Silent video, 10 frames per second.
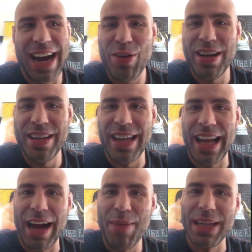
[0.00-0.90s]

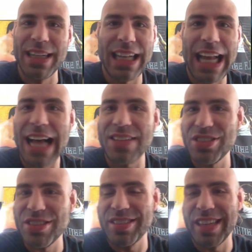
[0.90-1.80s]
I'm in
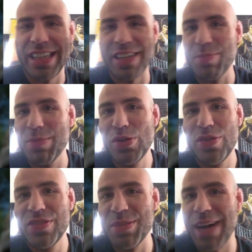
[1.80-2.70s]
class just thinking of
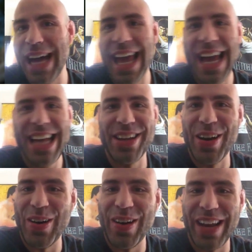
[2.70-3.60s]
moves in my head,
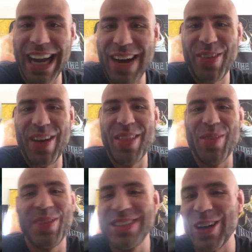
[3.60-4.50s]
like I would
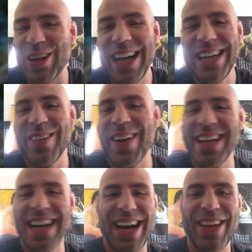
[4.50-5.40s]
rather be training
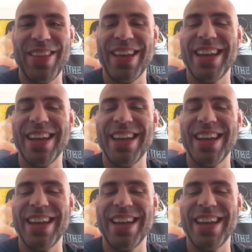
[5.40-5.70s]
right now